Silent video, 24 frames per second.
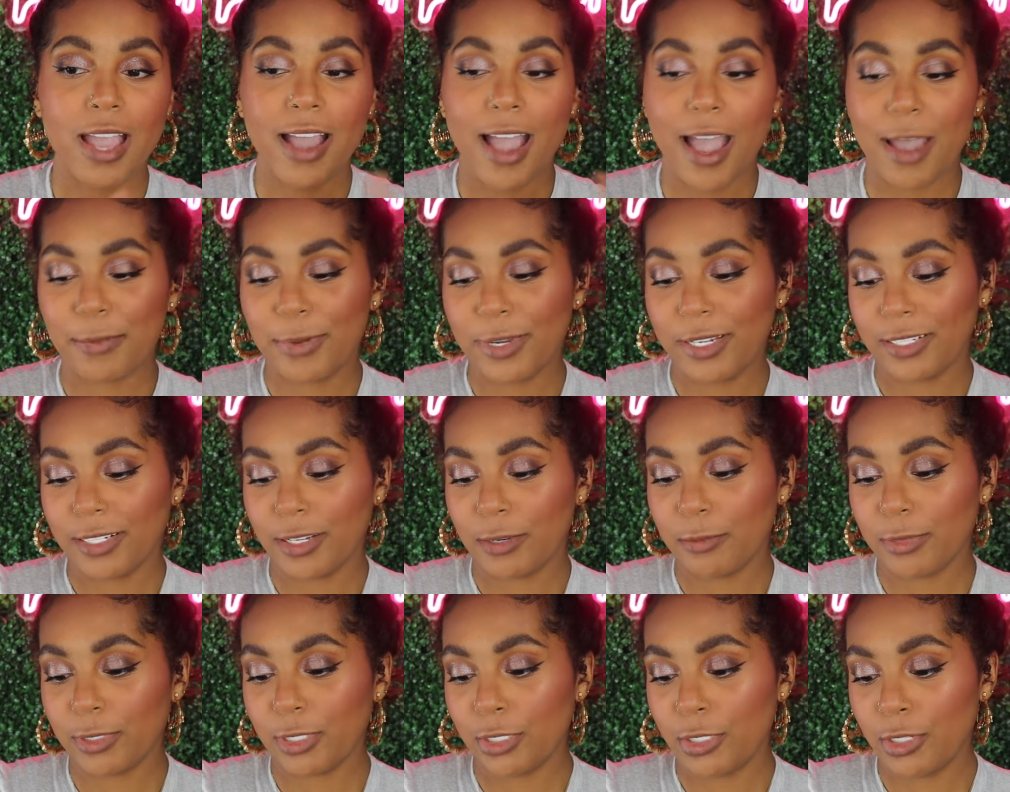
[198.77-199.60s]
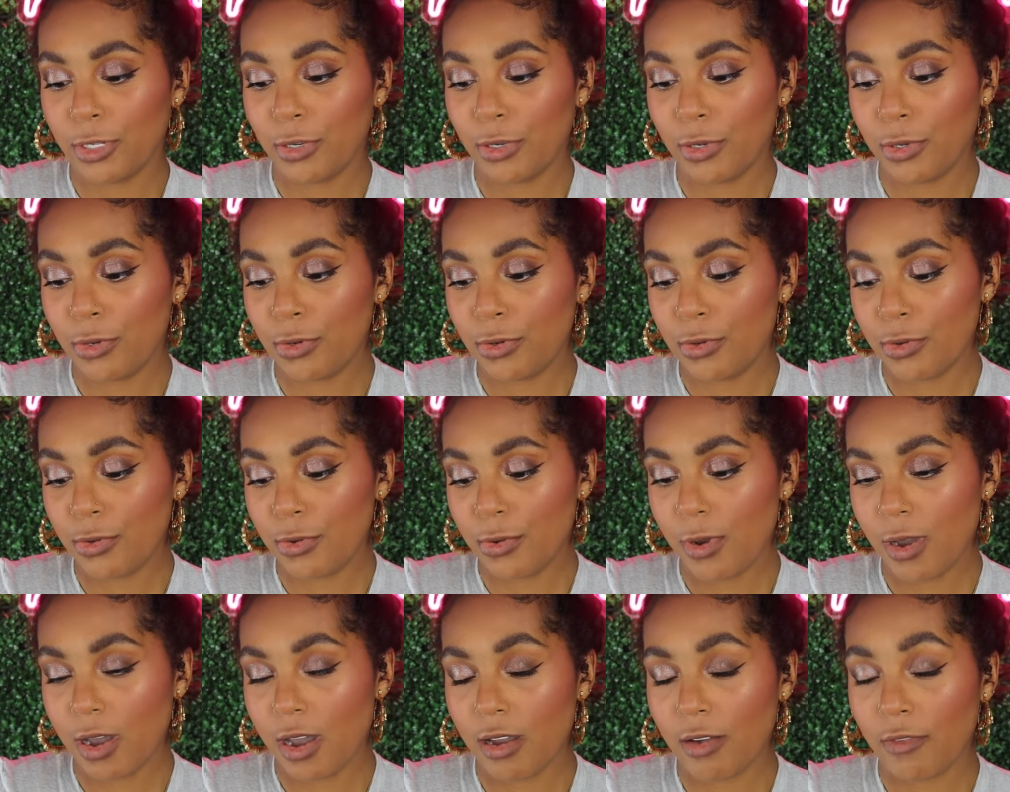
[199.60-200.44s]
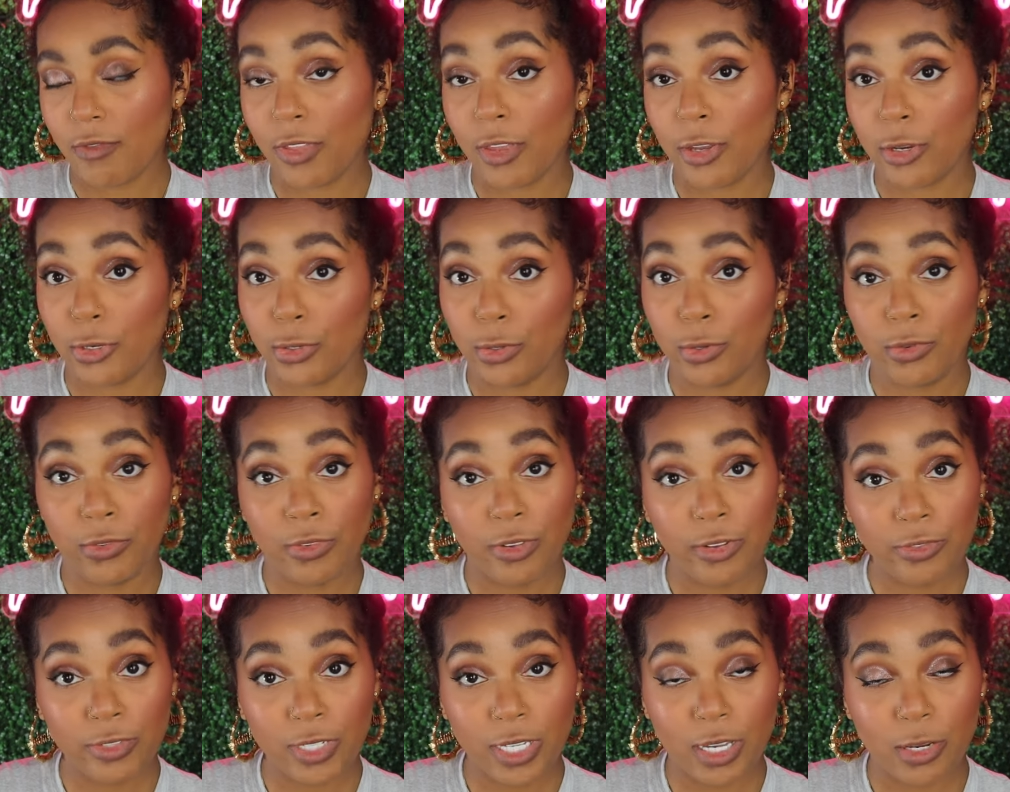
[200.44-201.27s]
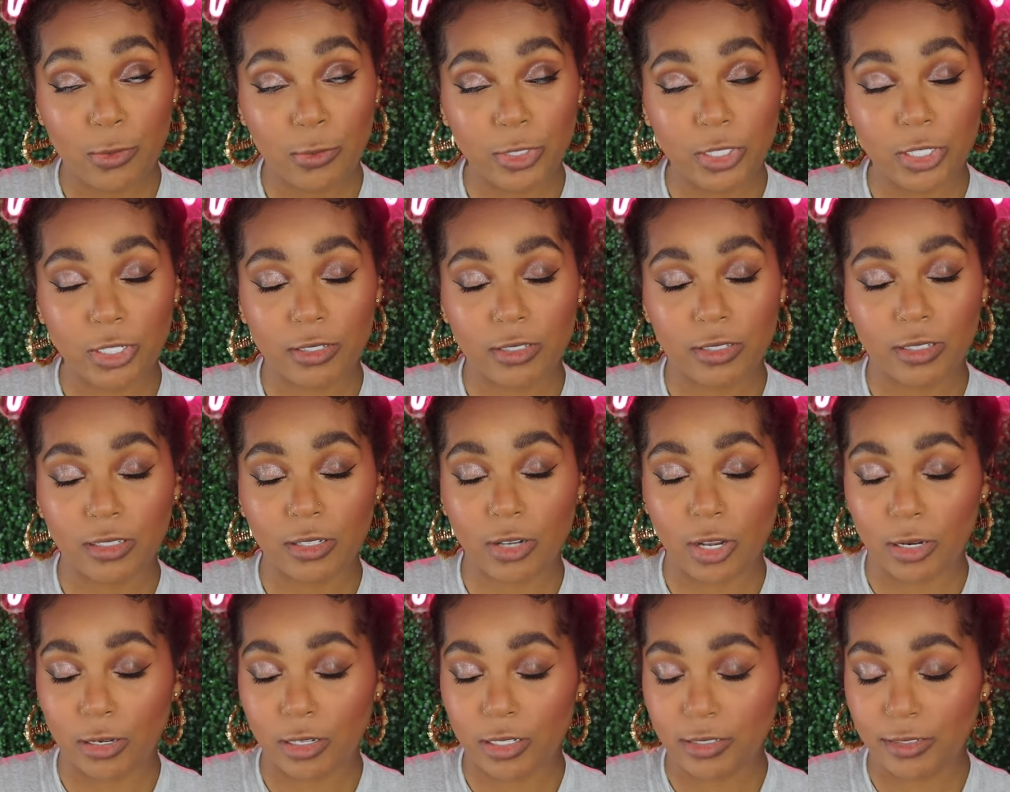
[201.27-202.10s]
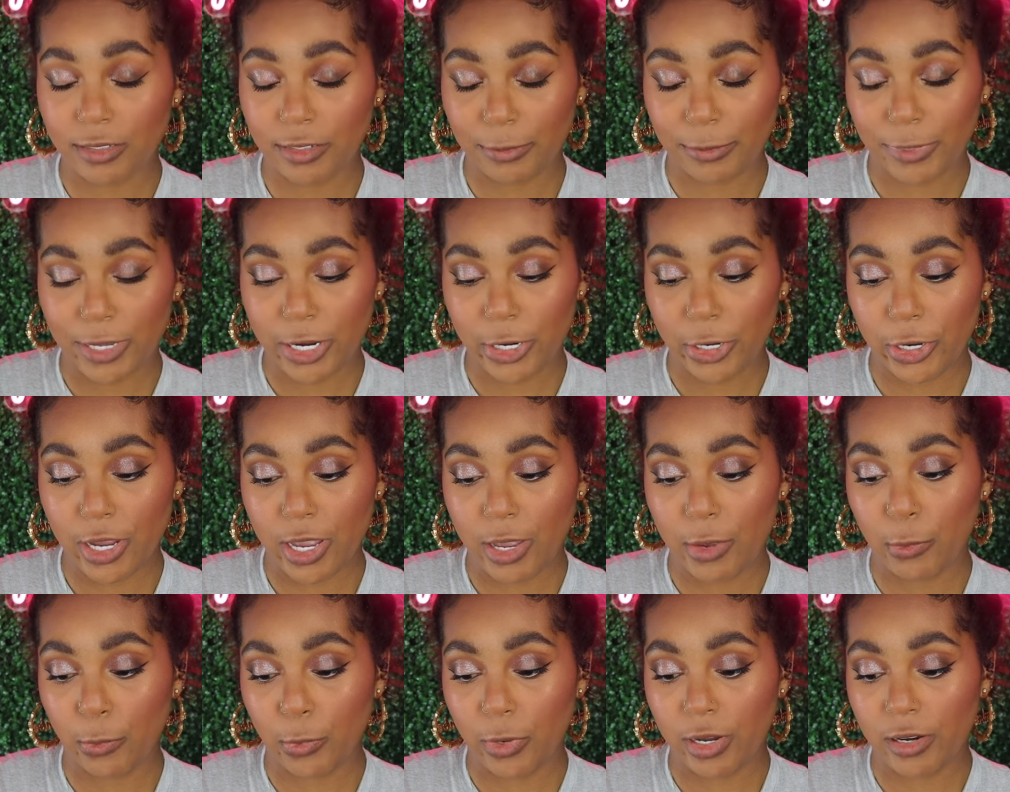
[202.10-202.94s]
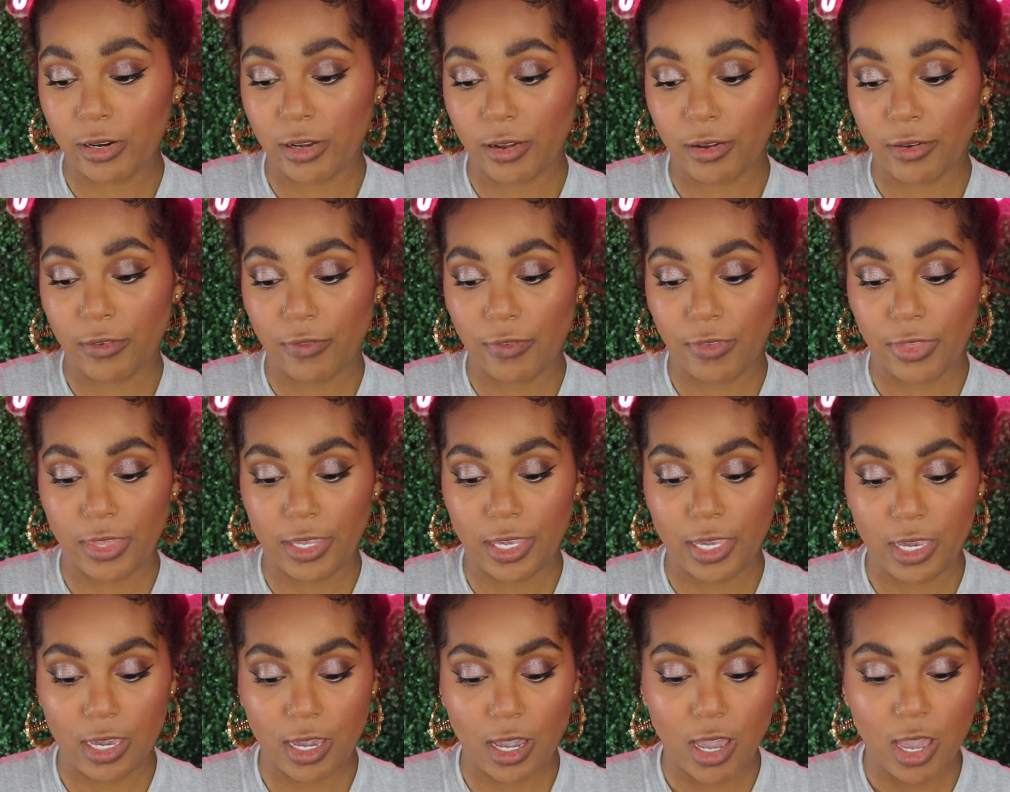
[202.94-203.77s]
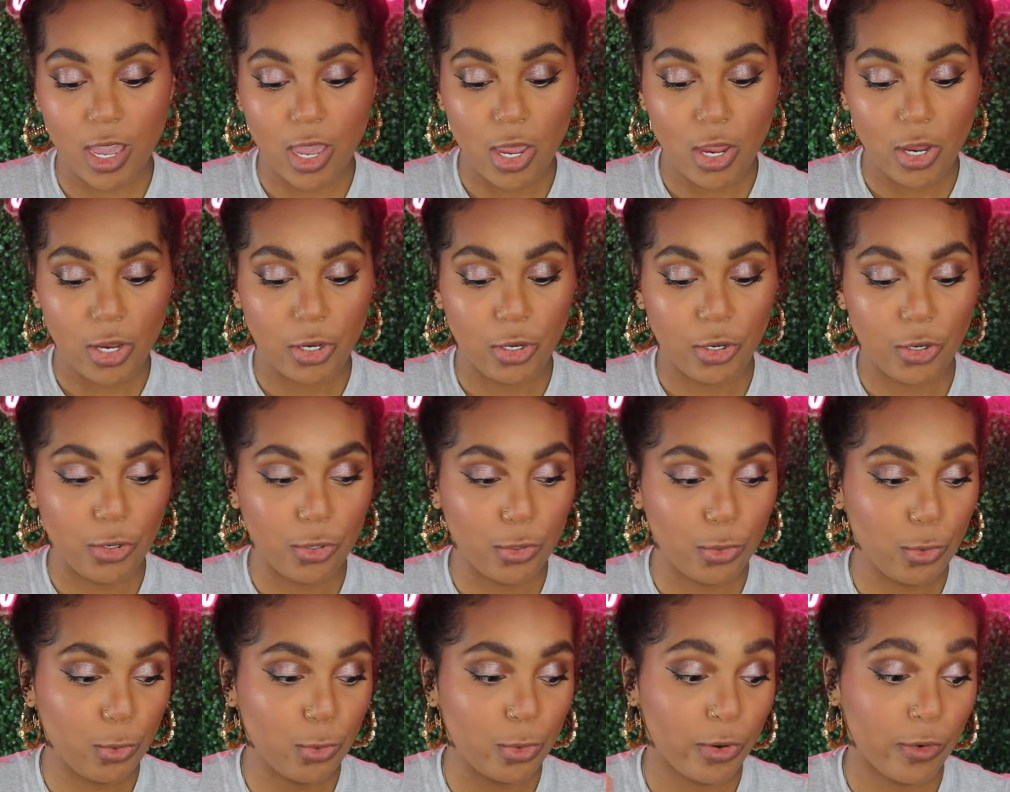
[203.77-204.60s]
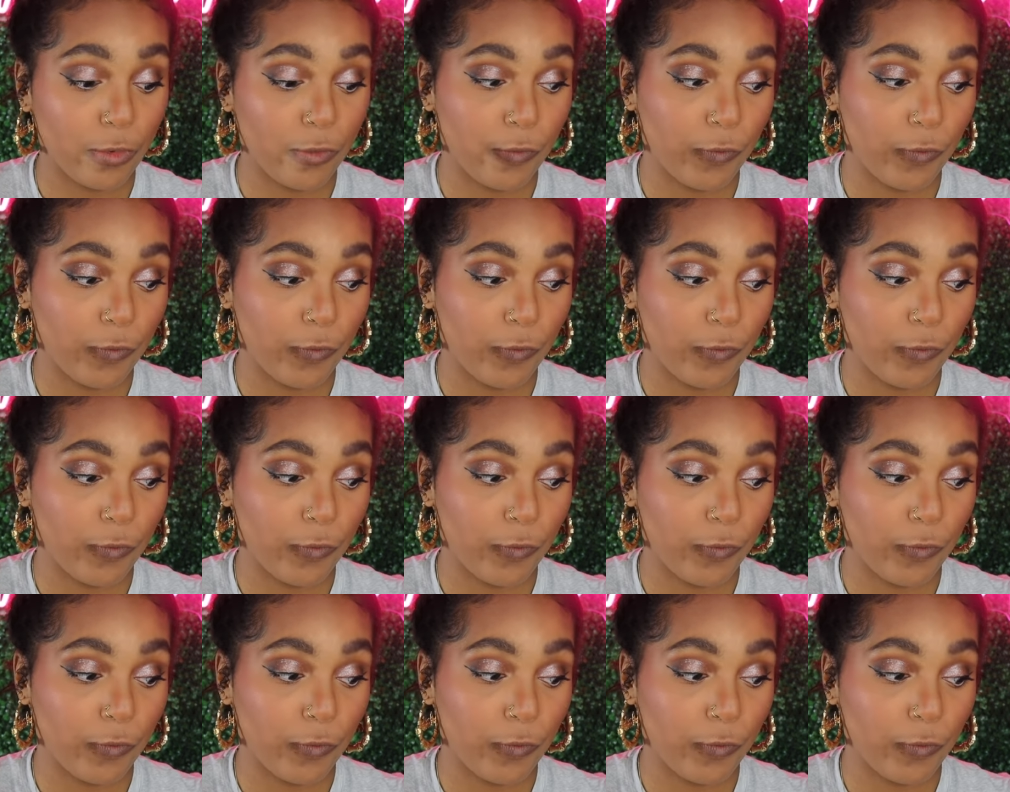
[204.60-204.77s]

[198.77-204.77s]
I picked up two of the Nude 15, which is the darkest lip liner, and one of the Nude